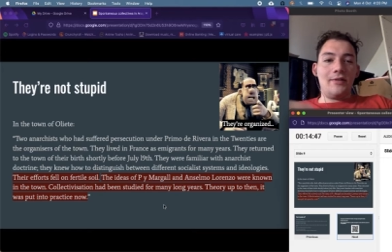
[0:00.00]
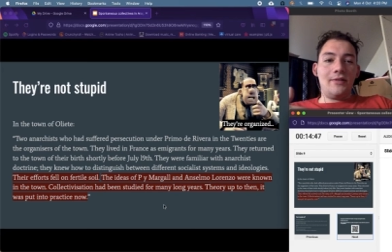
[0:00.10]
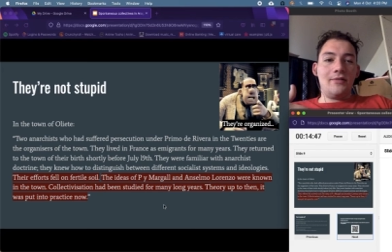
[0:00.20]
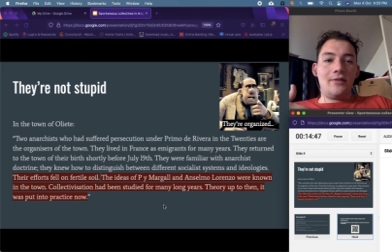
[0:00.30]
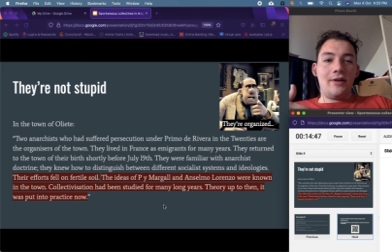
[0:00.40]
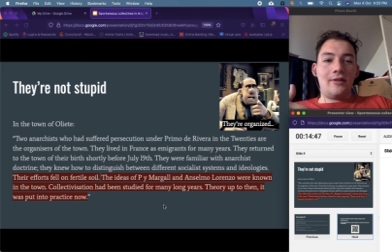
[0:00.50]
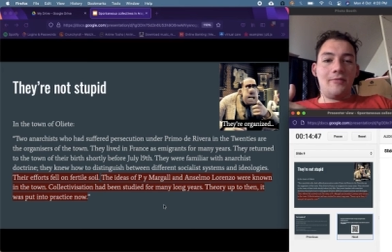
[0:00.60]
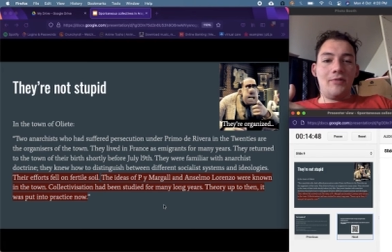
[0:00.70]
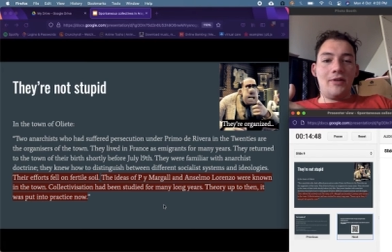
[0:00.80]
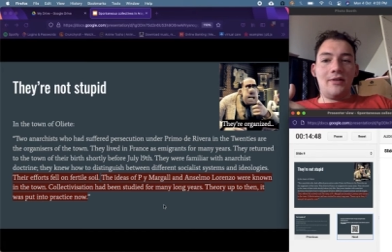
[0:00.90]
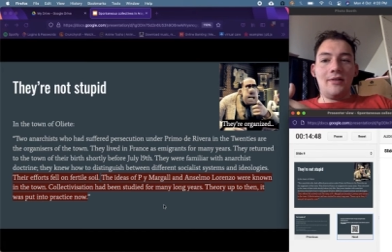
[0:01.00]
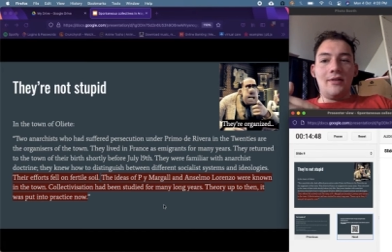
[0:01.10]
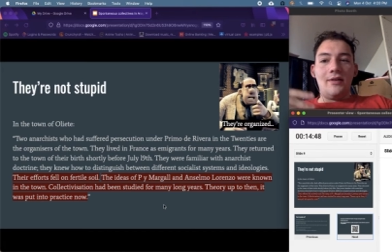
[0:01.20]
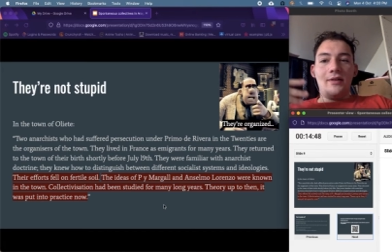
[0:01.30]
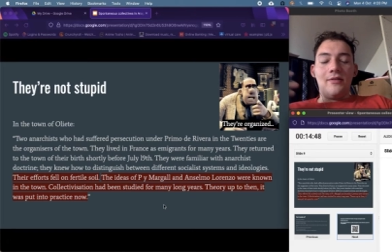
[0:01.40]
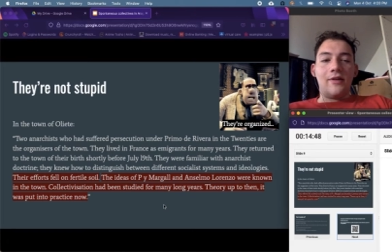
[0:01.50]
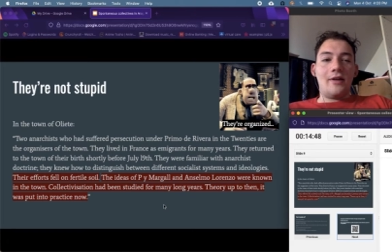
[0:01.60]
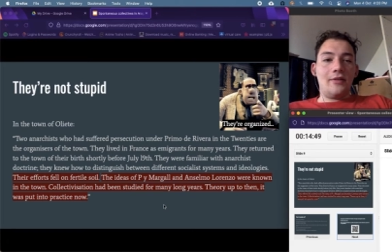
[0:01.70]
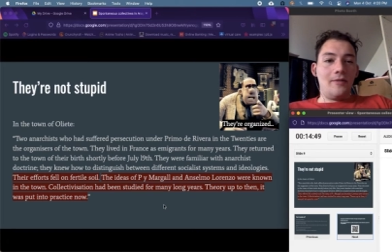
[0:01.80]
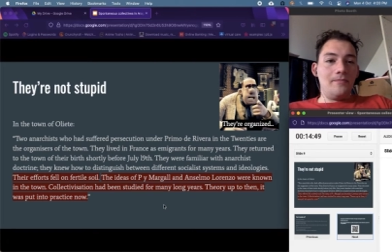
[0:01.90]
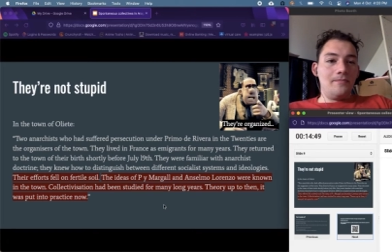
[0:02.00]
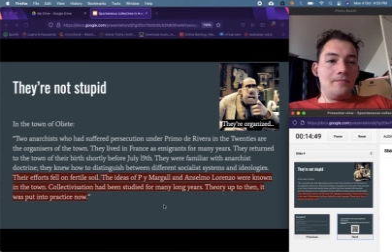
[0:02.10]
stood out to me. They're not dumb.